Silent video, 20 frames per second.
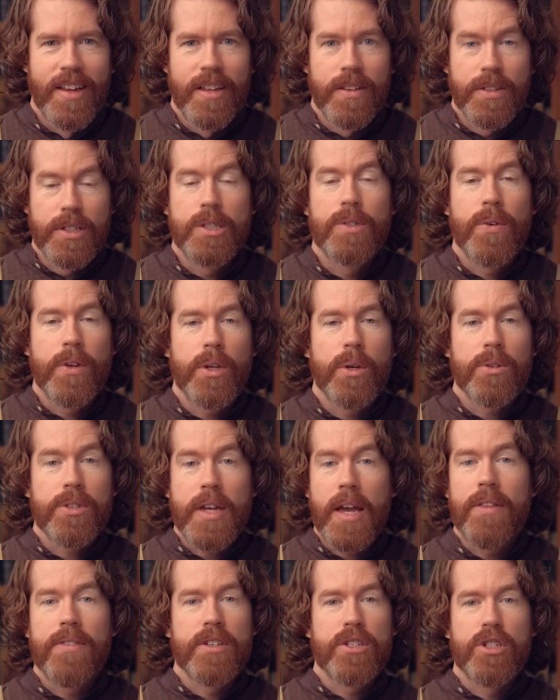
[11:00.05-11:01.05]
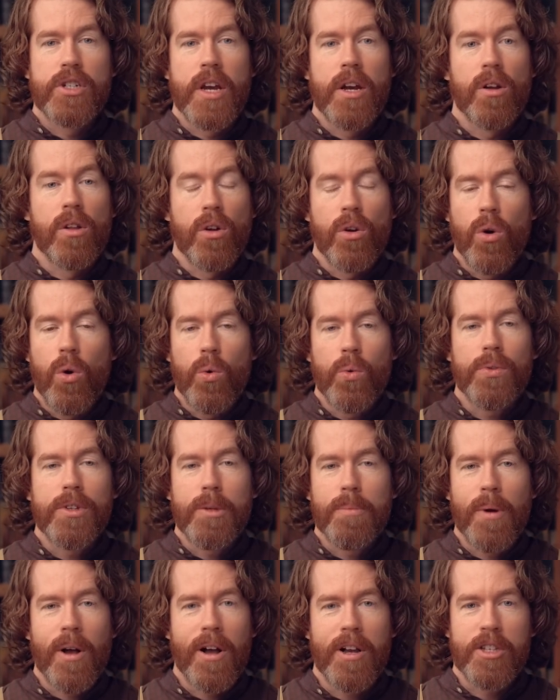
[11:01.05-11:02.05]
These videos and this channel are only
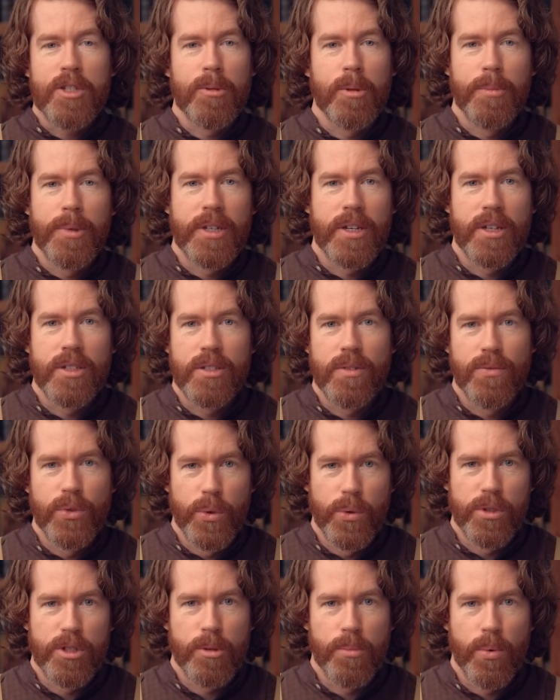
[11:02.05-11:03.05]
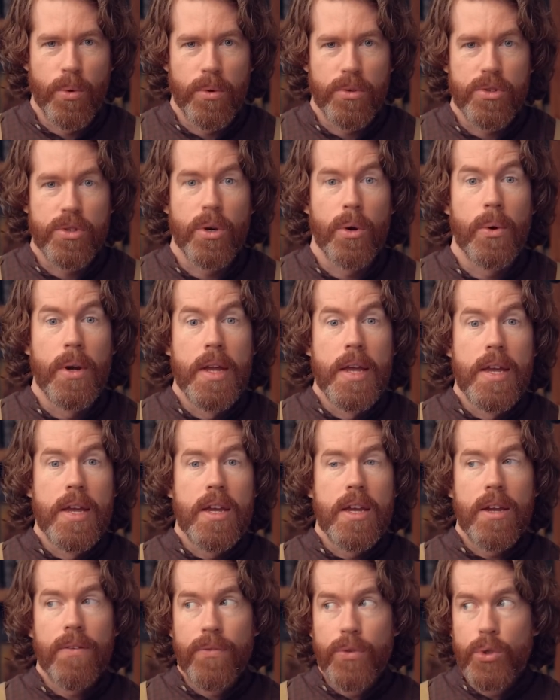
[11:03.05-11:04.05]
possible because of viewer support, so
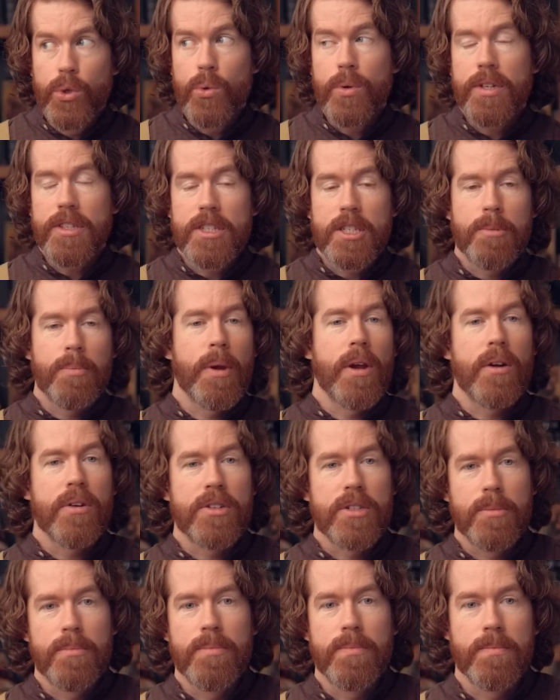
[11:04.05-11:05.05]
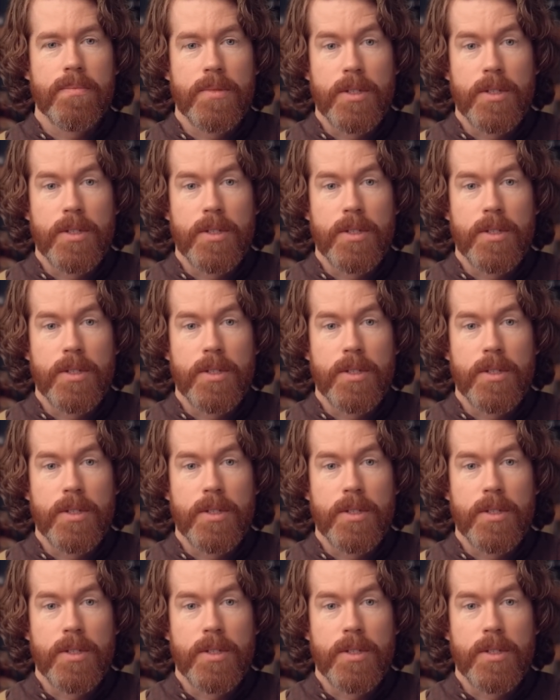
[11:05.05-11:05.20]
if you can spare some